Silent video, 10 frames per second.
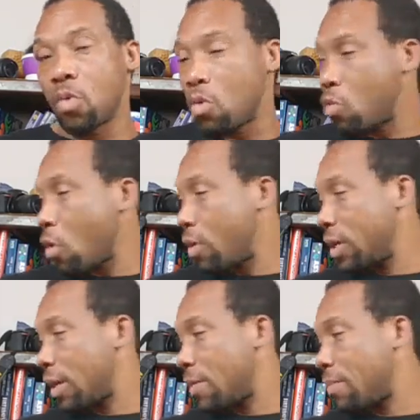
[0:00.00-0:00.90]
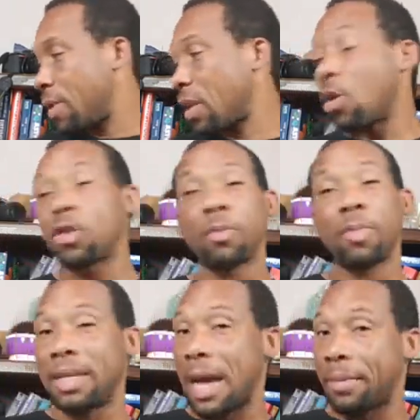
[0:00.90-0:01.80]
worrisome, but it can also be
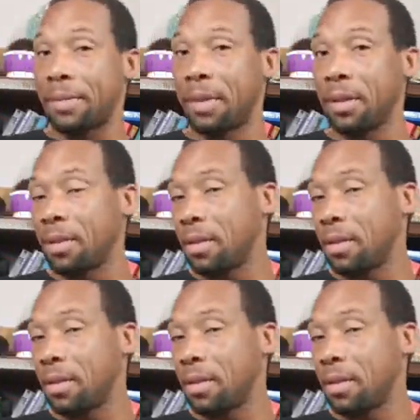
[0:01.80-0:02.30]
adaptable